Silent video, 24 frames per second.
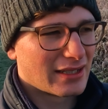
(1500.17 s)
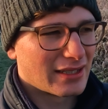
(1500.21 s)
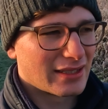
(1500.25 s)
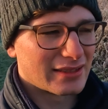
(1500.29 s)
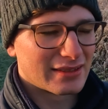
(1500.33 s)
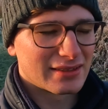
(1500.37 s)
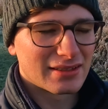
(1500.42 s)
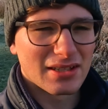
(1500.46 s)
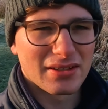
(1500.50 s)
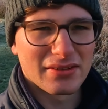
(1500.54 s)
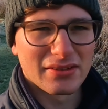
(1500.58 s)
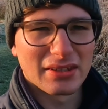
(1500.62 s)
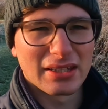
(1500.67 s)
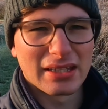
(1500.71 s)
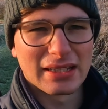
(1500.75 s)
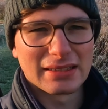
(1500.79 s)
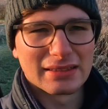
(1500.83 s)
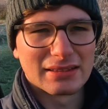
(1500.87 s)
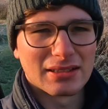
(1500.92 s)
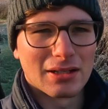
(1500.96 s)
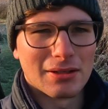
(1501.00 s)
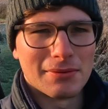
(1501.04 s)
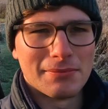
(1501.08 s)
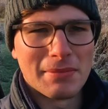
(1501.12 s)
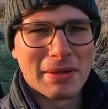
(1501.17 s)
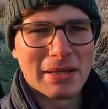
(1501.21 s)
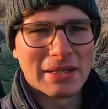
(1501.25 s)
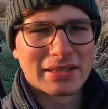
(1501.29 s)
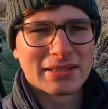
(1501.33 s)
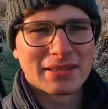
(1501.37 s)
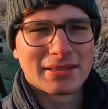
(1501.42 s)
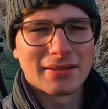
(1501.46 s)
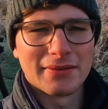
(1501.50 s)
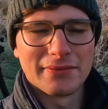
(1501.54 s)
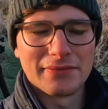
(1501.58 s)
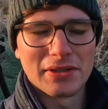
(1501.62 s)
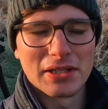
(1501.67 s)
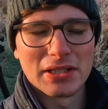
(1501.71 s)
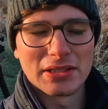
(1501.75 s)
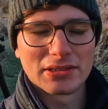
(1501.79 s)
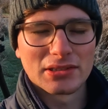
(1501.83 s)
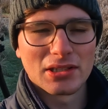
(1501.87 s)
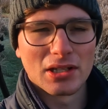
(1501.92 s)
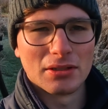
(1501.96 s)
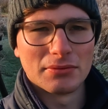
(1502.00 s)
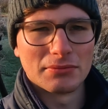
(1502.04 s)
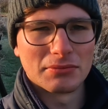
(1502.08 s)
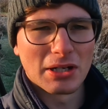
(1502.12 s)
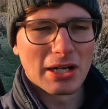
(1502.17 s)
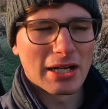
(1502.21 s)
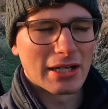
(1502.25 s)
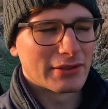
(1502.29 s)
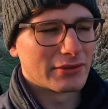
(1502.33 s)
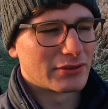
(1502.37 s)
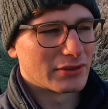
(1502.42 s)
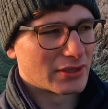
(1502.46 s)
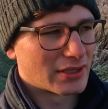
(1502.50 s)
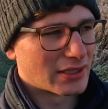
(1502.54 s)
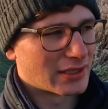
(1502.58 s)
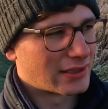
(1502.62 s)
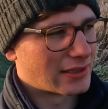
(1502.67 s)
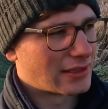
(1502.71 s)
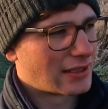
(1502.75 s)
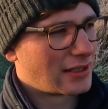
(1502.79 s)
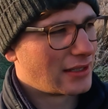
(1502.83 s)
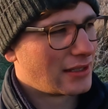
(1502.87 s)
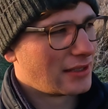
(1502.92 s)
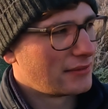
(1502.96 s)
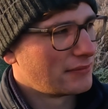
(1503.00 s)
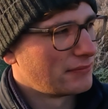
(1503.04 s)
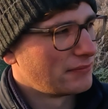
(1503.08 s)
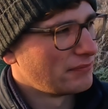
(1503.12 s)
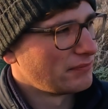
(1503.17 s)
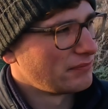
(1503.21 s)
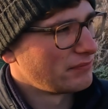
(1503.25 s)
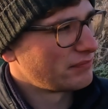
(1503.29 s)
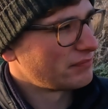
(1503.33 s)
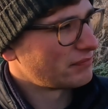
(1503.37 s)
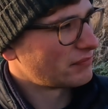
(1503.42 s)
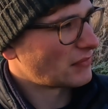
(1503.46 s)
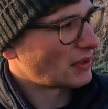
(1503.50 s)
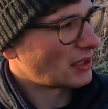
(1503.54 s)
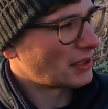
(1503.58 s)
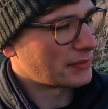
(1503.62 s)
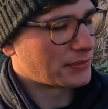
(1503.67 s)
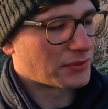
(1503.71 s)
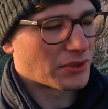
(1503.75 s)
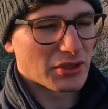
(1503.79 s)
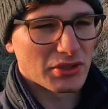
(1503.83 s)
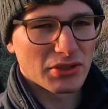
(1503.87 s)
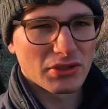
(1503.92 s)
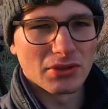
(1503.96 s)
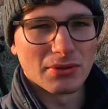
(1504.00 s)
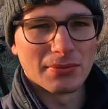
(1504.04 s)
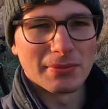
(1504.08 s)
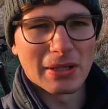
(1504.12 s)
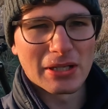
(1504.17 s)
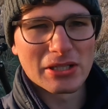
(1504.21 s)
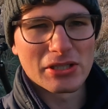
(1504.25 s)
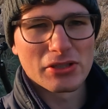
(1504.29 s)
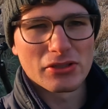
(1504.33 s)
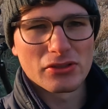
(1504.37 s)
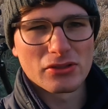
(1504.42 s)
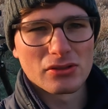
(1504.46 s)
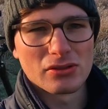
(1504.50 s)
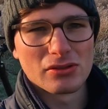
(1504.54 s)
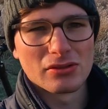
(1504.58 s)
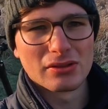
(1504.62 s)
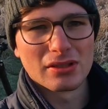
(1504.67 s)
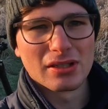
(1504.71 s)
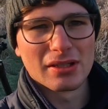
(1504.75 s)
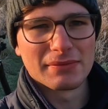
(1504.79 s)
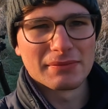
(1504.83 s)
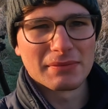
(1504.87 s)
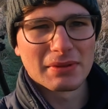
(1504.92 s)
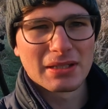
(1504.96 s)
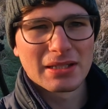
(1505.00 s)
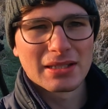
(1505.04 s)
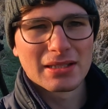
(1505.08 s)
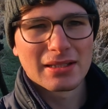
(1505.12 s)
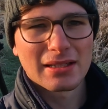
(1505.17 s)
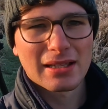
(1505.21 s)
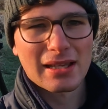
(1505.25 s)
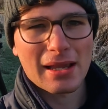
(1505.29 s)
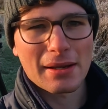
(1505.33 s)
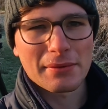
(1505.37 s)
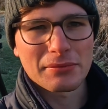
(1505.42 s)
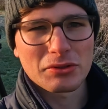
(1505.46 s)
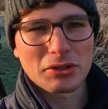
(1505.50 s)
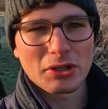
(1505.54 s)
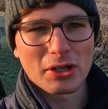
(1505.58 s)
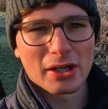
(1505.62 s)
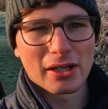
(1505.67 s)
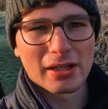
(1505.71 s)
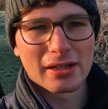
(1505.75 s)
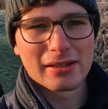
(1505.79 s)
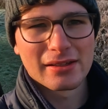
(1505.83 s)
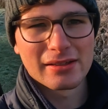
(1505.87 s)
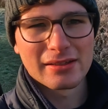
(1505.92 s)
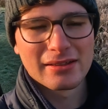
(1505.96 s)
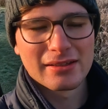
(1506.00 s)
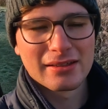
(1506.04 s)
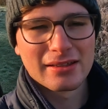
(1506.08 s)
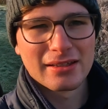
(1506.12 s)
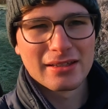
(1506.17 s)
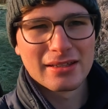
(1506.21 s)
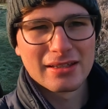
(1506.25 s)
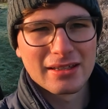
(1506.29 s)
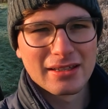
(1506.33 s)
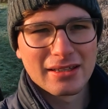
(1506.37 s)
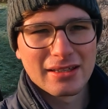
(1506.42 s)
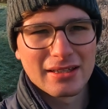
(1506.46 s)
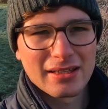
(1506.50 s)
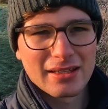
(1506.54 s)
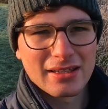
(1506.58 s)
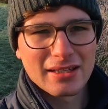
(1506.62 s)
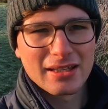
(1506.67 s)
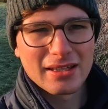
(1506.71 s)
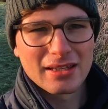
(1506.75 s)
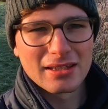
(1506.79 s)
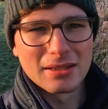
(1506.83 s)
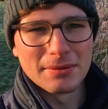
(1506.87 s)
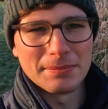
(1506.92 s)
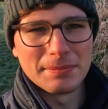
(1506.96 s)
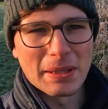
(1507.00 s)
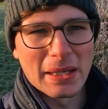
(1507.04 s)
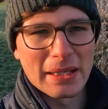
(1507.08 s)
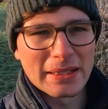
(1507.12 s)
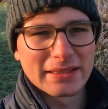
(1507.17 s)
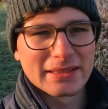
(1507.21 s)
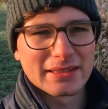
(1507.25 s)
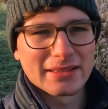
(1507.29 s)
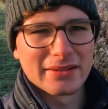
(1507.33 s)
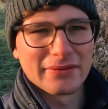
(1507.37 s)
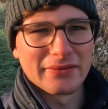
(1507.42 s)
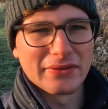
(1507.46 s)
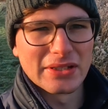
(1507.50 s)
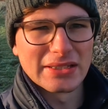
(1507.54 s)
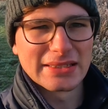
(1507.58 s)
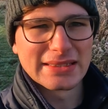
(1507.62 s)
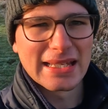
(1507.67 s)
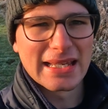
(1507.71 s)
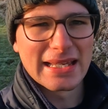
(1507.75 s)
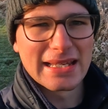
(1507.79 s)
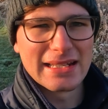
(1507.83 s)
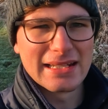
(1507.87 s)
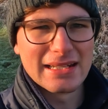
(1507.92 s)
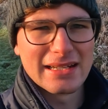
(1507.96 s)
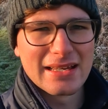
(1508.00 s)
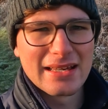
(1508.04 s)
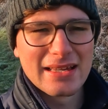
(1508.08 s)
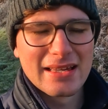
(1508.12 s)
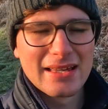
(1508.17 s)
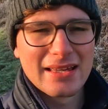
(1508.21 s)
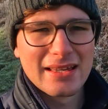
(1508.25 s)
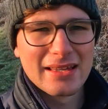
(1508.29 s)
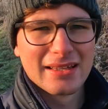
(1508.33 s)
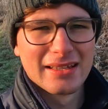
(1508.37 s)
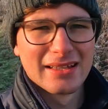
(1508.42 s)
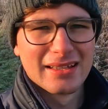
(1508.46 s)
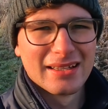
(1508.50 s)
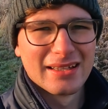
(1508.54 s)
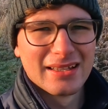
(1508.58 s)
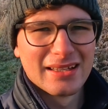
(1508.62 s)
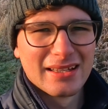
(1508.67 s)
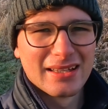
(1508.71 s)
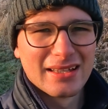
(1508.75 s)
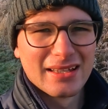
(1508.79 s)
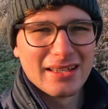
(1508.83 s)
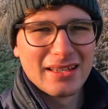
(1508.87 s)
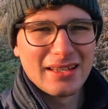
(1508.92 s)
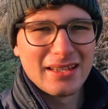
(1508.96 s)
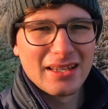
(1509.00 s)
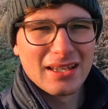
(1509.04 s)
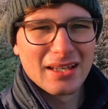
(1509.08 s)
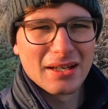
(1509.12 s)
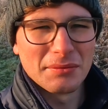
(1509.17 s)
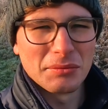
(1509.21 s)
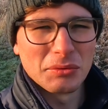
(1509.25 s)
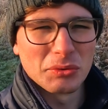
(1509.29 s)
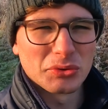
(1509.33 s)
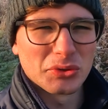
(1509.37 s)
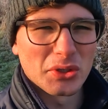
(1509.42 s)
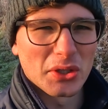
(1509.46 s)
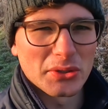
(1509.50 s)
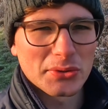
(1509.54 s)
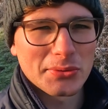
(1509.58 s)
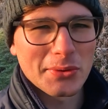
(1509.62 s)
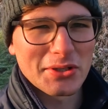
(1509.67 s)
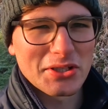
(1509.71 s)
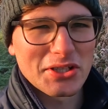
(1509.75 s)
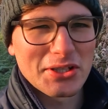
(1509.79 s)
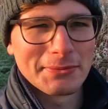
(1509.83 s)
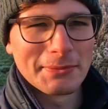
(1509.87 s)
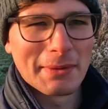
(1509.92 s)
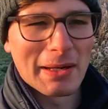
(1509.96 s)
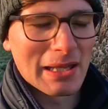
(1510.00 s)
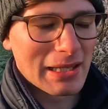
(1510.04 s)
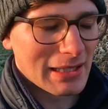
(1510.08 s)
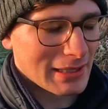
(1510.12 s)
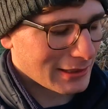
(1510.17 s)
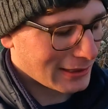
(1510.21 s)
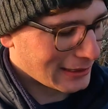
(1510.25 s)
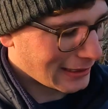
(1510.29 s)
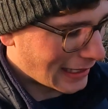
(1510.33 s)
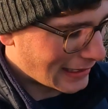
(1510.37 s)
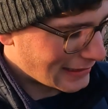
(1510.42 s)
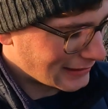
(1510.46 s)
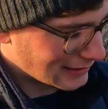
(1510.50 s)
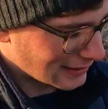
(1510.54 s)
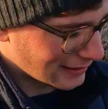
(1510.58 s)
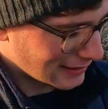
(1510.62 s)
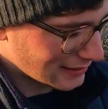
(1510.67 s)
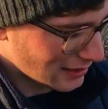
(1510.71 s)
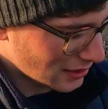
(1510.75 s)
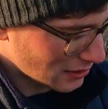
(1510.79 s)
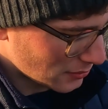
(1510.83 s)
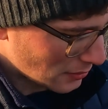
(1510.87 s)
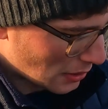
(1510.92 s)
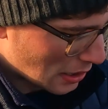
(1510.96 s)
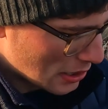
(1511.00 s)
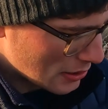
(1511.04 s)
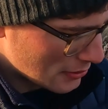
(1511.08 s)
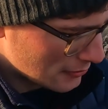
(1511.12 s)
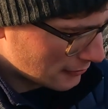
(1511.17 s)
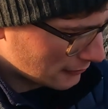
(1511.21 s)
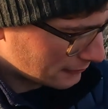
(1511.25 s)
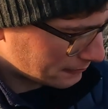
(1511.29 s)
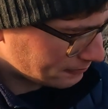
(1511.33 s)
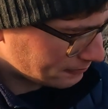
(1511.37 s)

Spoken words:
there's certain things that I missed the first time round, and I'm just sort of making sure that I'm capturing the best of the scene. I'm also switching my lenses as well.